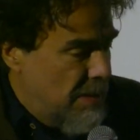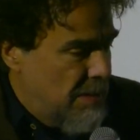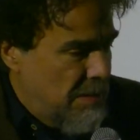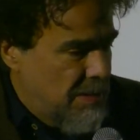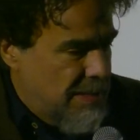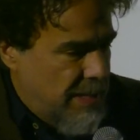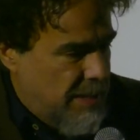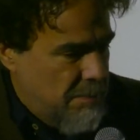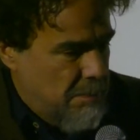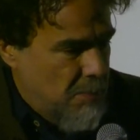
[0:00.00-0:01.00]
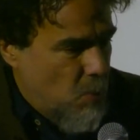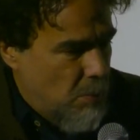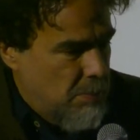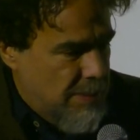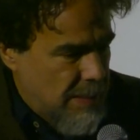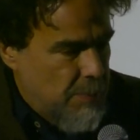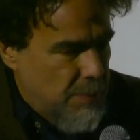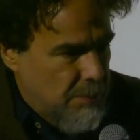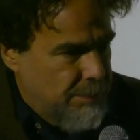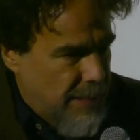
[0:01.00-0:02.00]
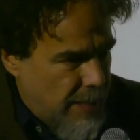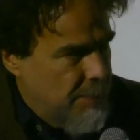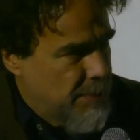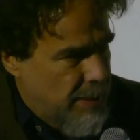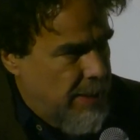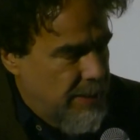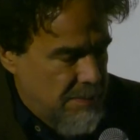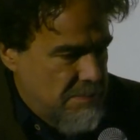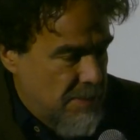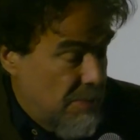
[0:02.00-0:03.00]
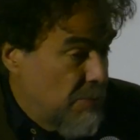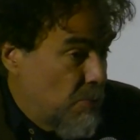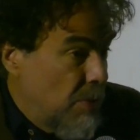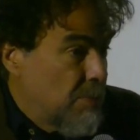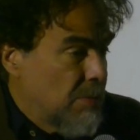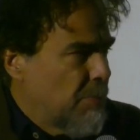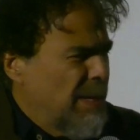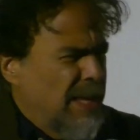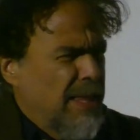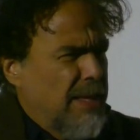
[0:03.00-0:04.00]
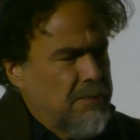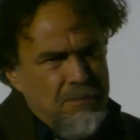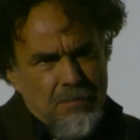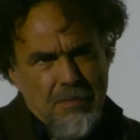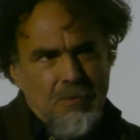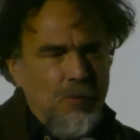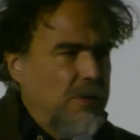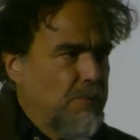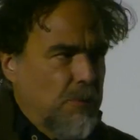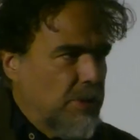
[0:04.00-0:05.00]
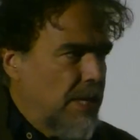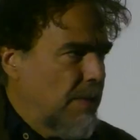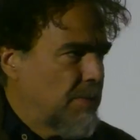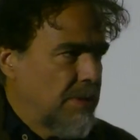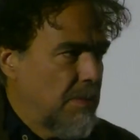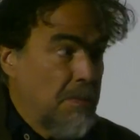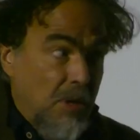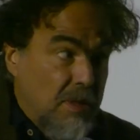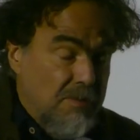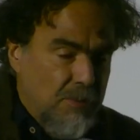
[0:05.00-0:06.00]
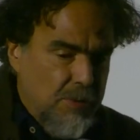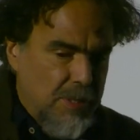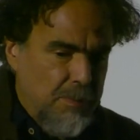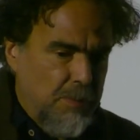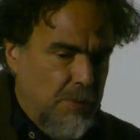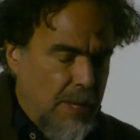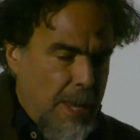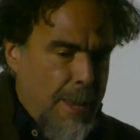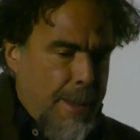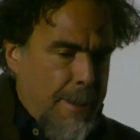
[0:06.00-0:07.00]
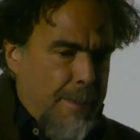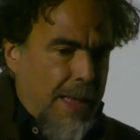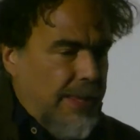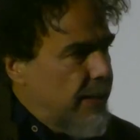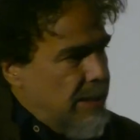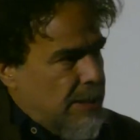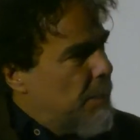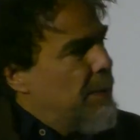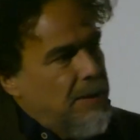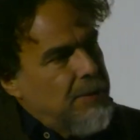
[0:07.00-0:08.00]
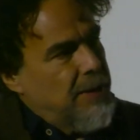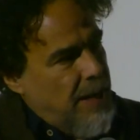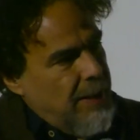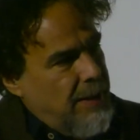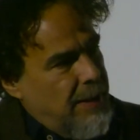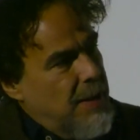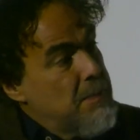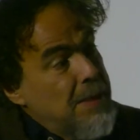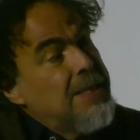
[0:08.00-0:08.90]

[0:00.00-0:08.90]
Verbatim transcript: it's like several times that I dream something like that, 3 or 4 times in a month, for example, and then disappeared. And I